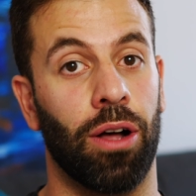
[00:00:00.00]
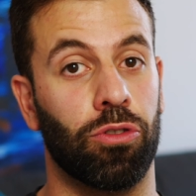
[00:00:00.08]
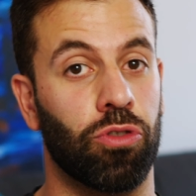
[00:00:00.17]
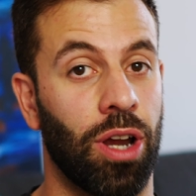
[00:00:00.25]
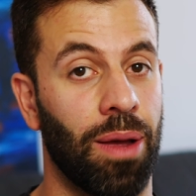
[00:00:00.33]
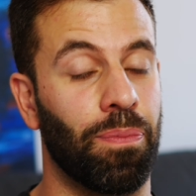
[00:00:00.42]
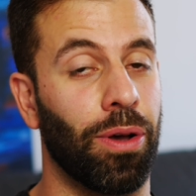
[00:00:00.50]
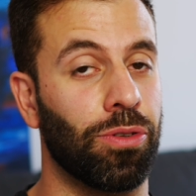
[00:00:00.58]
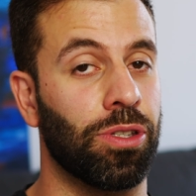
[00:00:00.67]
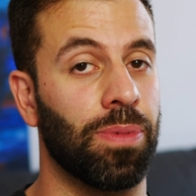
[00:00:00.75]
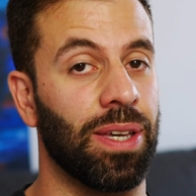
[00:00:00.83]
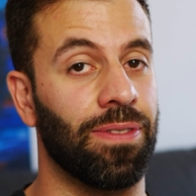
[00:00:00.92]
I'll try and
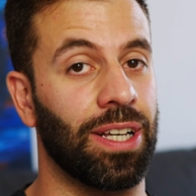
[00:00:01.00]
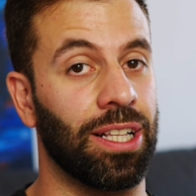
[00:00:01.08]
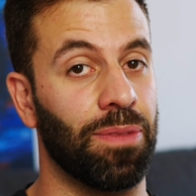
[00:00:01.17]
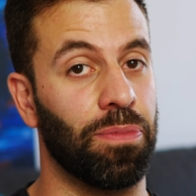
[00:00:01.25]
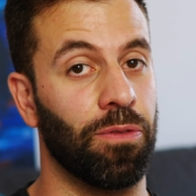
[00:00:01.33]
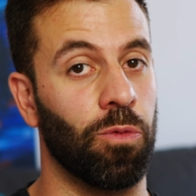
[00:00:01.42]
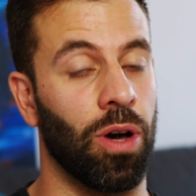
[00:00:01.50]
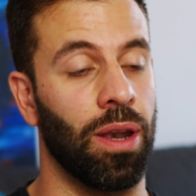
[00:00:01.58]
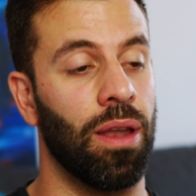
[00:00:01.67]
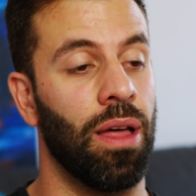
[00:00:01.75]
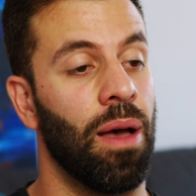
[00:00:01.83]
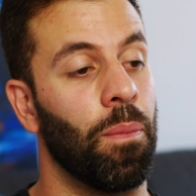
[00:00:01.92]
post a bit of a clip of
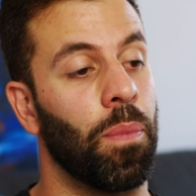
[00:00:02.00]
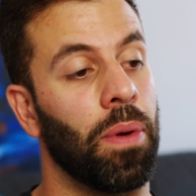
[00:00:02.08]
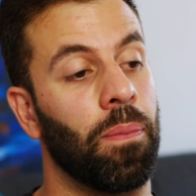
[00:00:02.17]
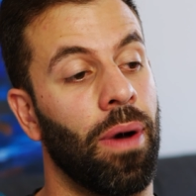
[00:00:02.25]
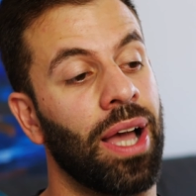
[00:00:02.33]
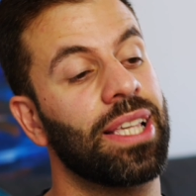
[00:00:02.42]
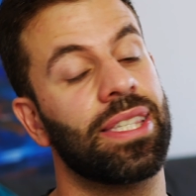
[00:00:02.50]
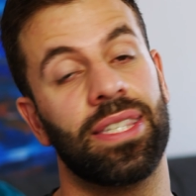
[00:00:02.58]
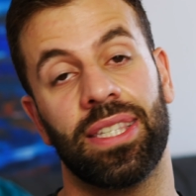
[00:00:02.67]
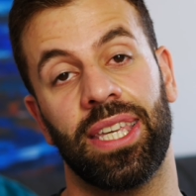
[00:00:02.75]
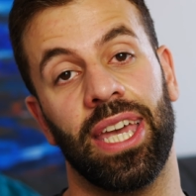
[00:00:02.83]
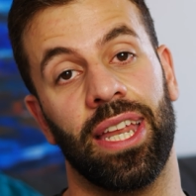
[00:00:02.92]
one, but my
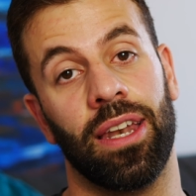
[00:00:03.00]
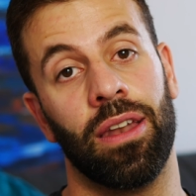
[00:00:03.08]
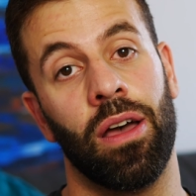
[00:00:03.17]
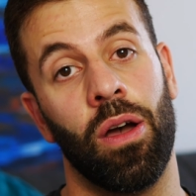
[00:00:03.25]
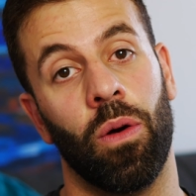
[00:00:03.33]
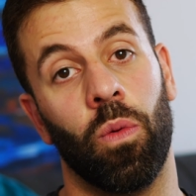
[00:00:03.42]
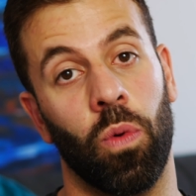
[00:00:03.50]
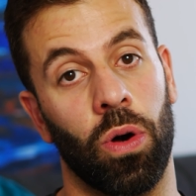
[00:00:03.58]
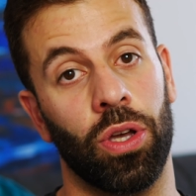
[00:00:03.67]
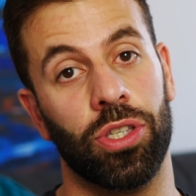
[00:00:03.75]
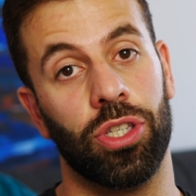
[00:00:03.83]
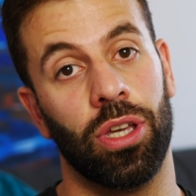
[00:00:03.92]
skin
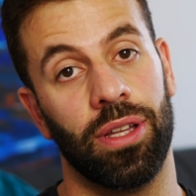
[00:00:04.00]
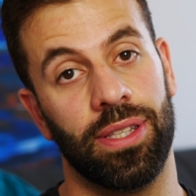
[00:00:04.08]
was